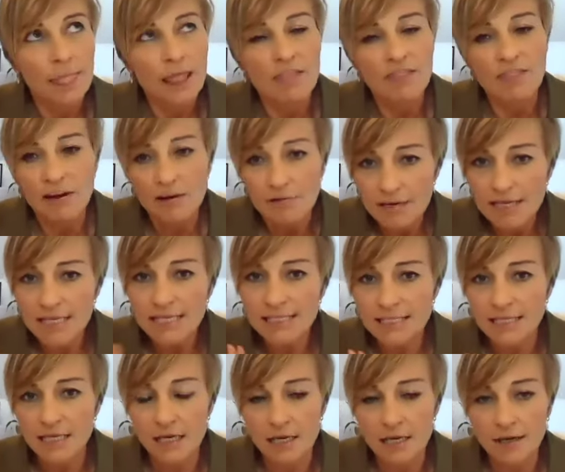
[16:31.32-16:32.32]
There is
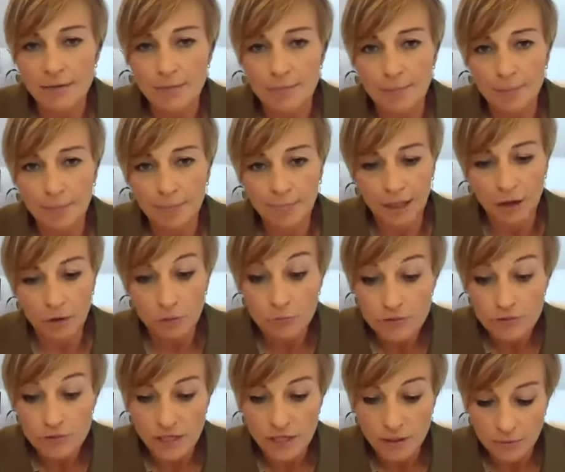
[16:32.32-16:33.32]

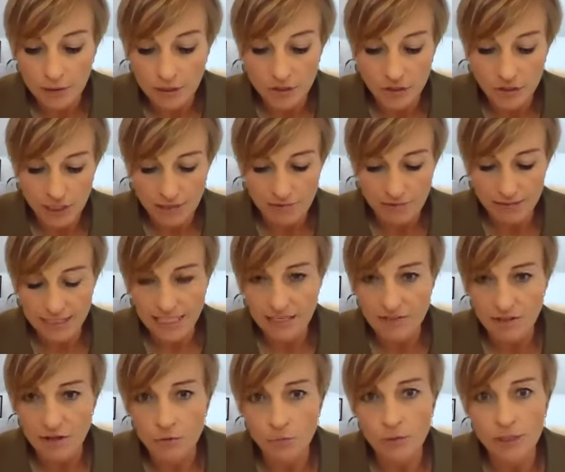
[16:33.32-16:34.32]
also a charity
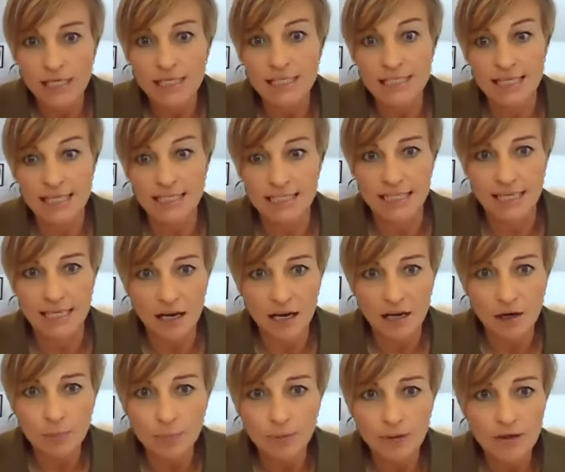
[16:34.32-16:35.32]
that we're setting
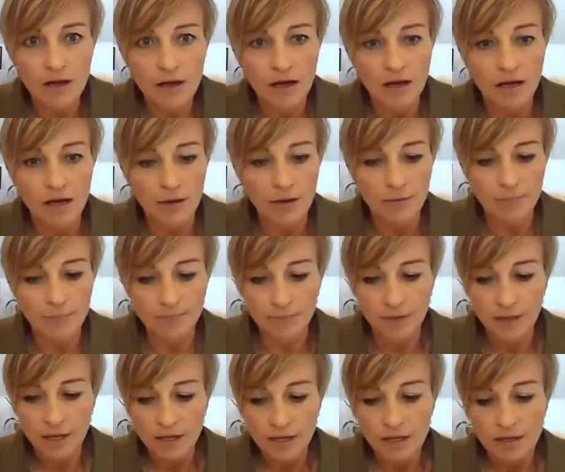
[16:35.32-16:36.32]
up
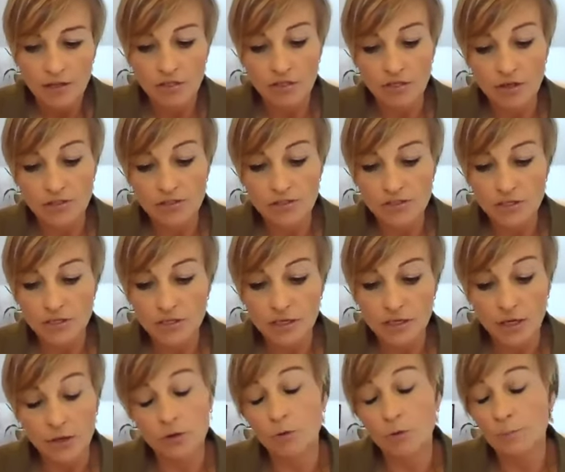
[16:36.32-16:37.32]
that
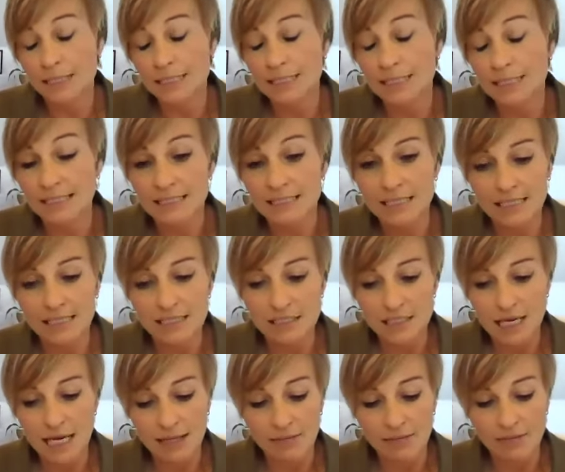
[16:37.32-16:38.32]
local businesses
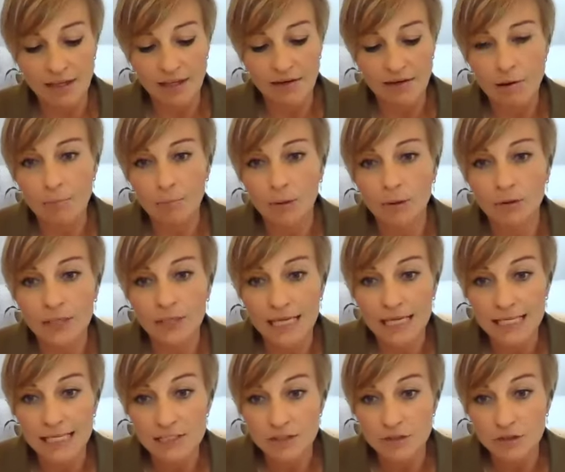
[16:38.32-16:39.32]
and their
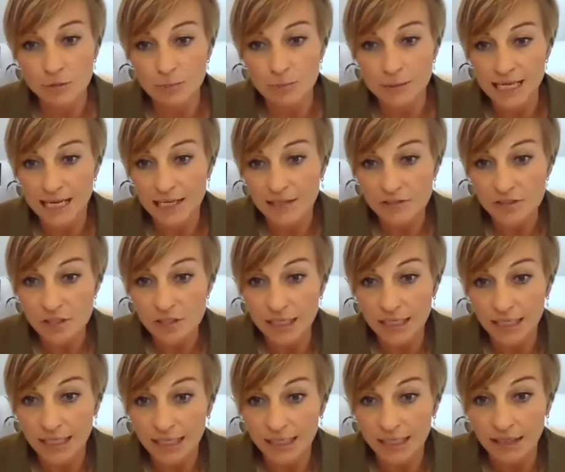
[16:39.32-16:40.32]
employees could
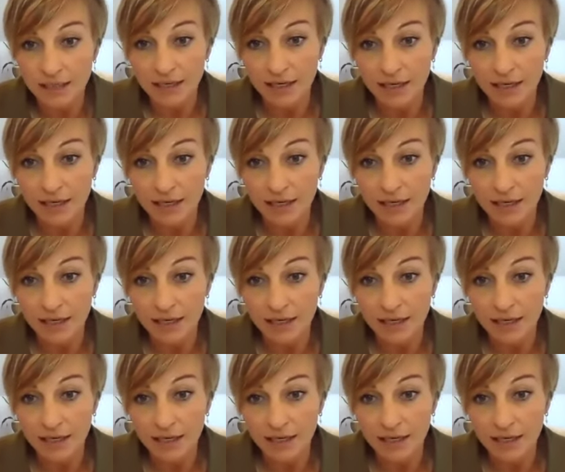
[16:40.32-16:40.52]
potentially